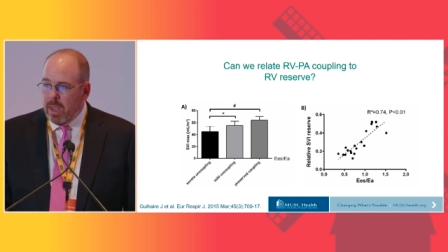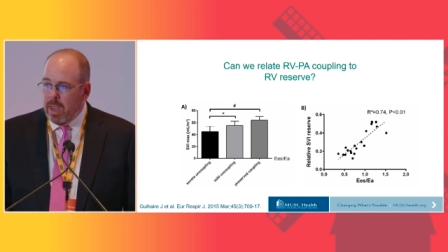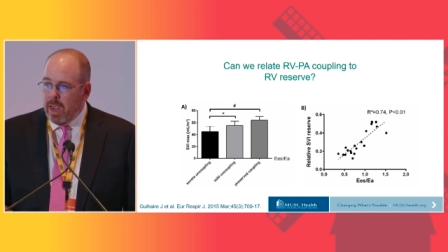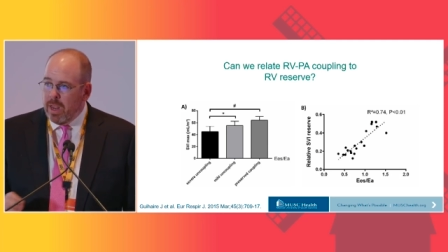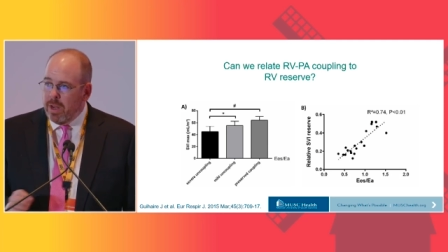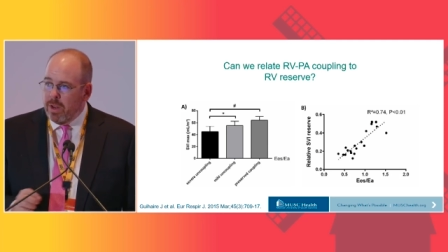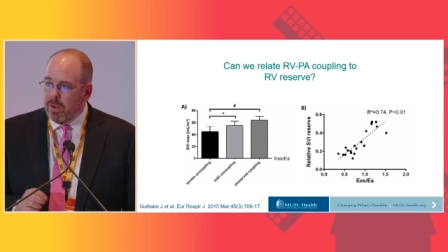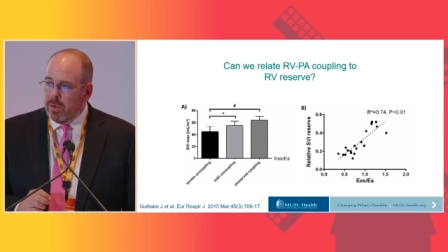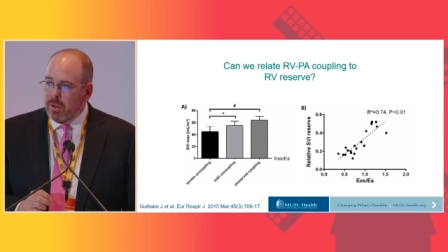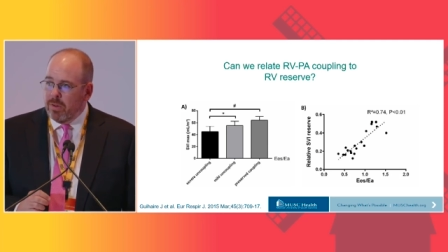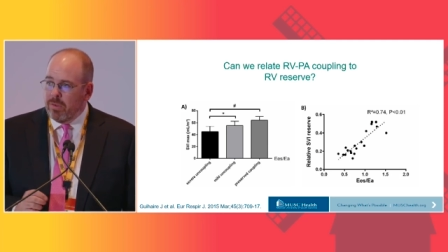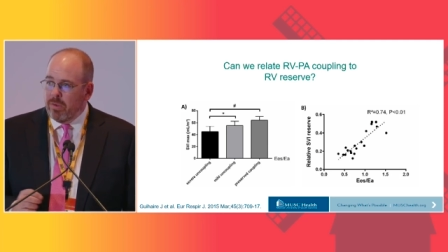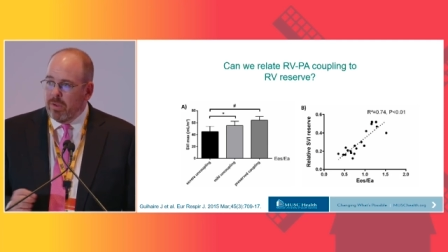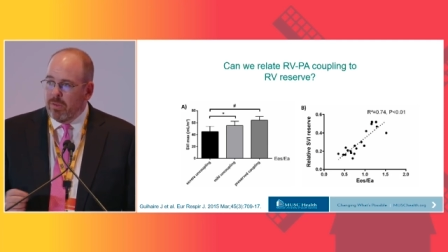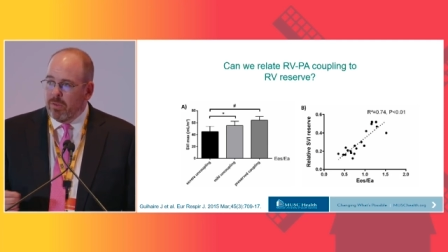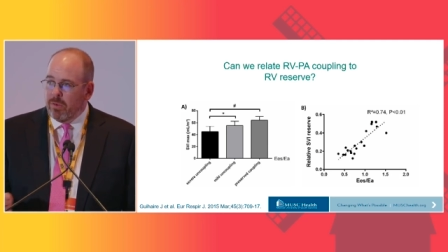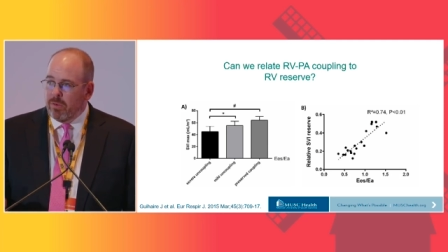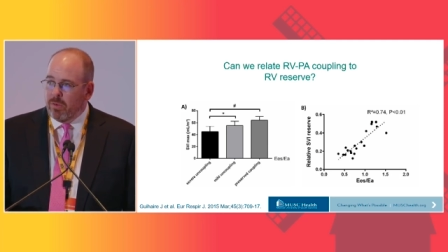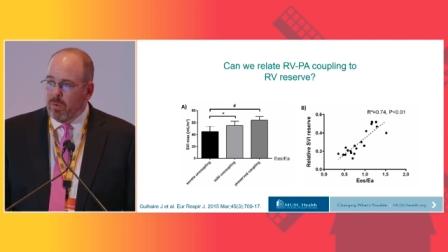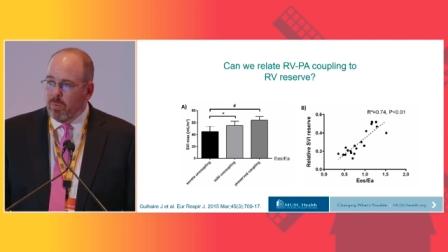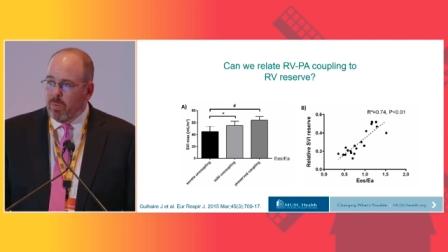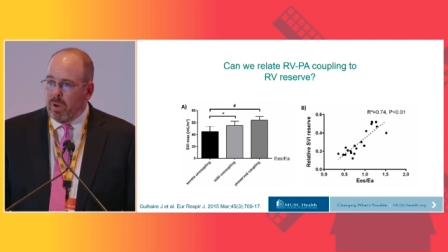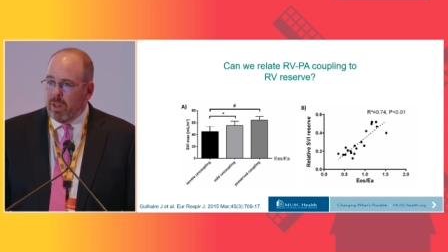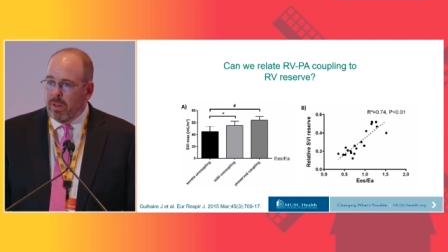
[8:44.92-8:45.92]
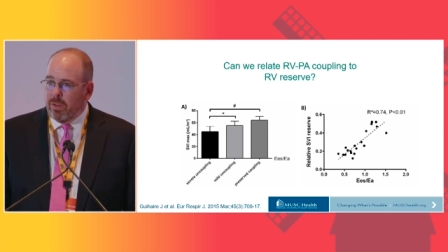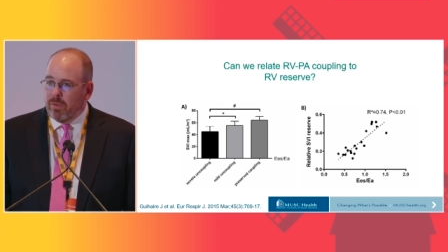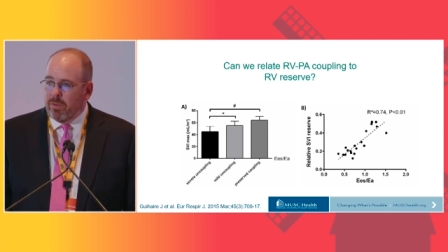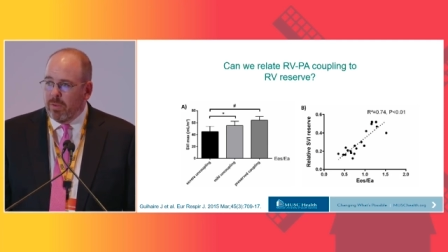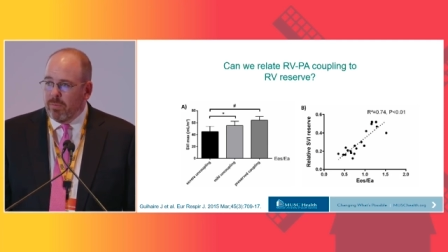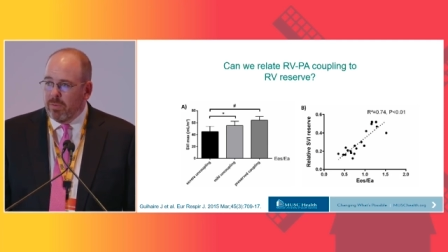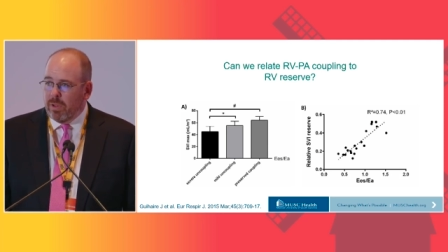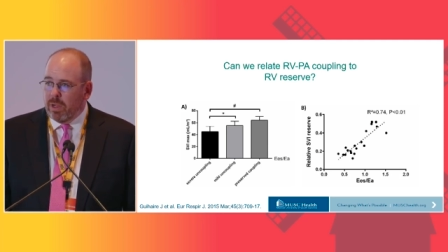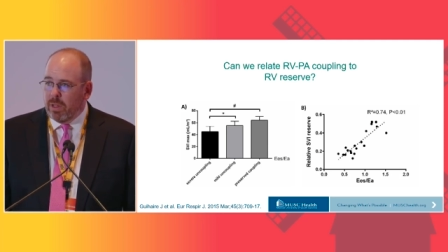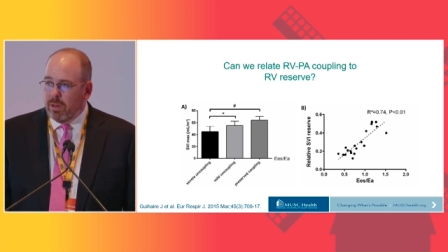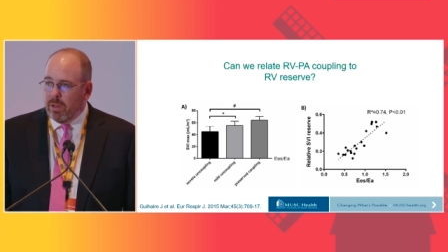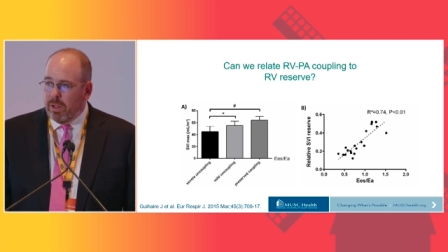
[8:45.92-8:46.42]
And you can see there's a
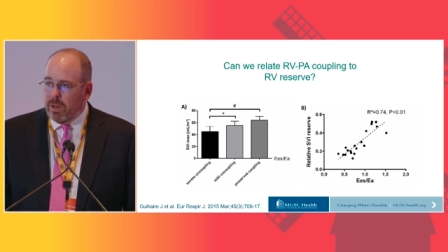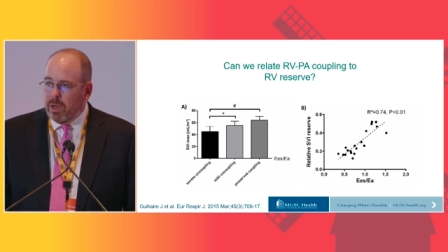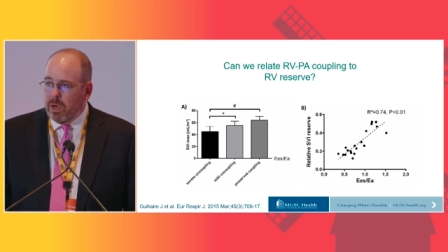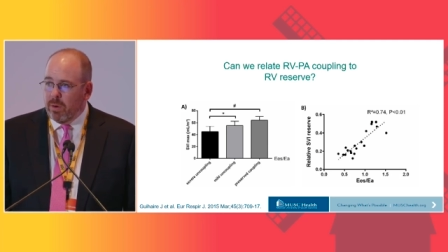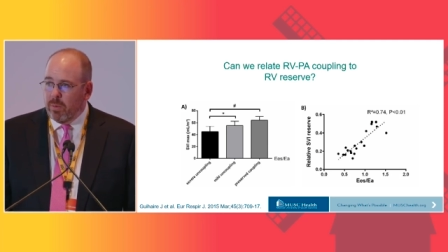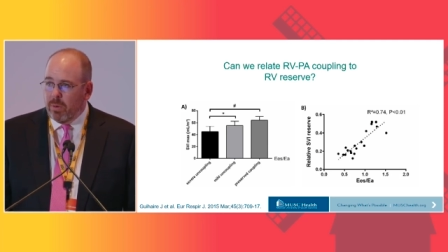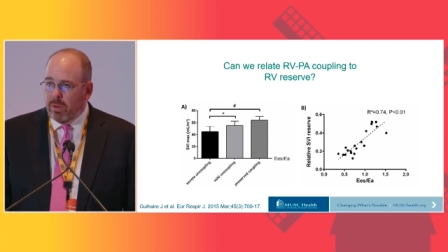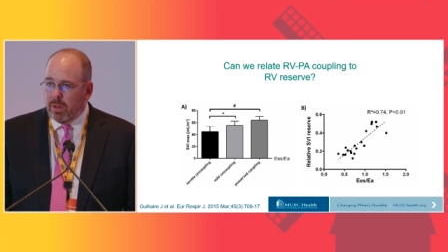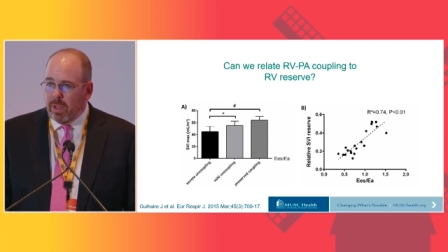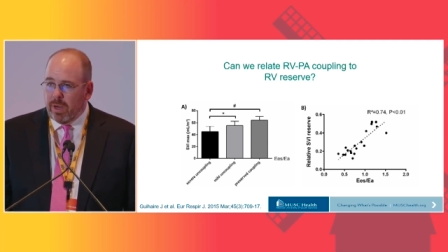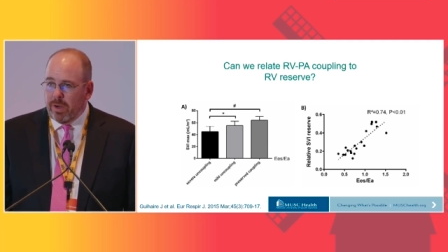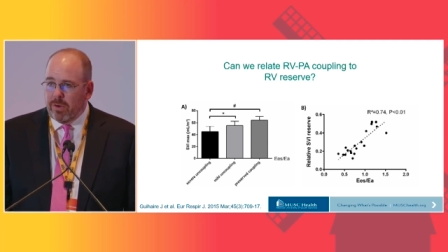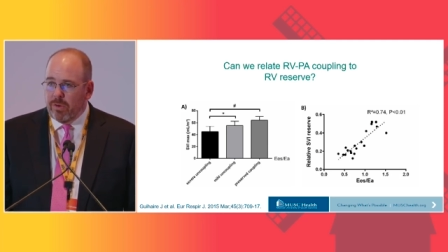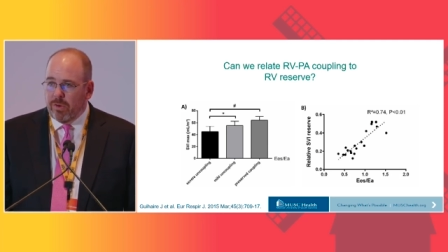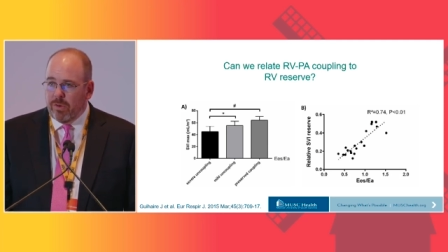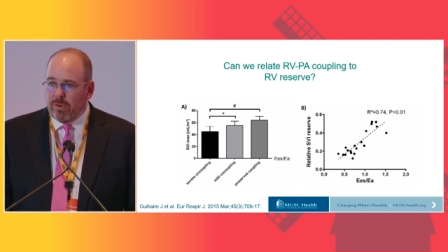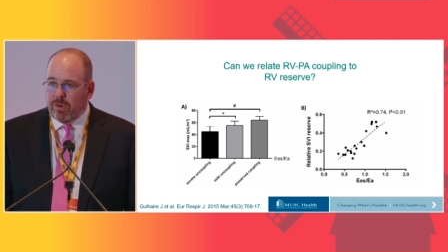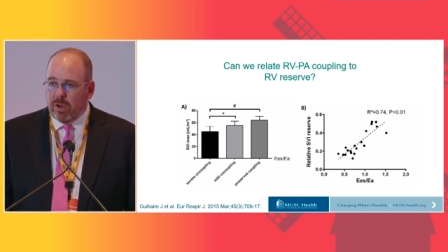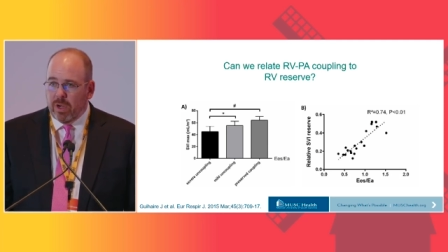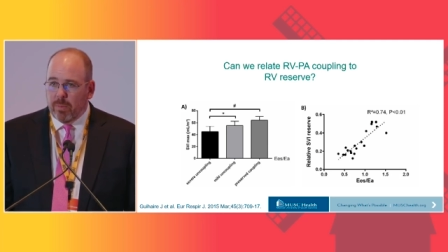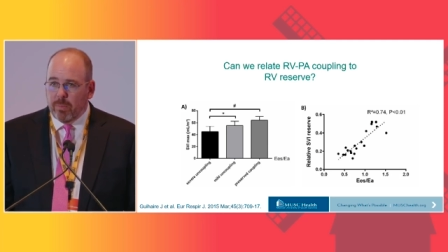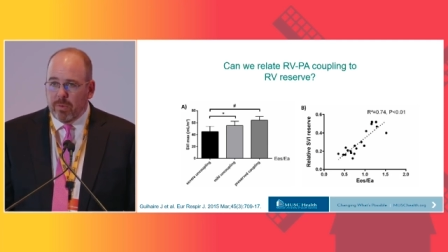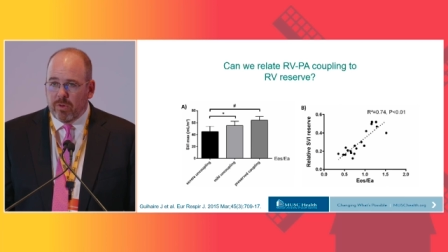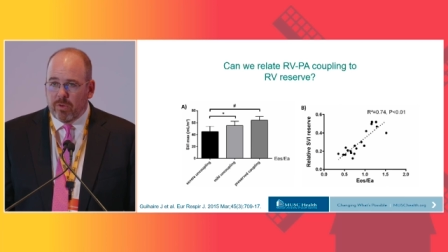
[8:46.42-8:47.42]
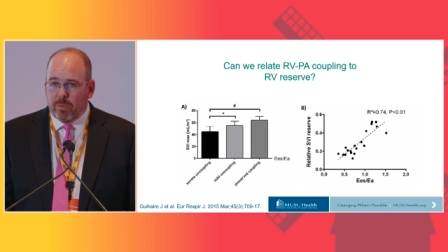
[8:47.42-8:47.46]
relatively linear relationship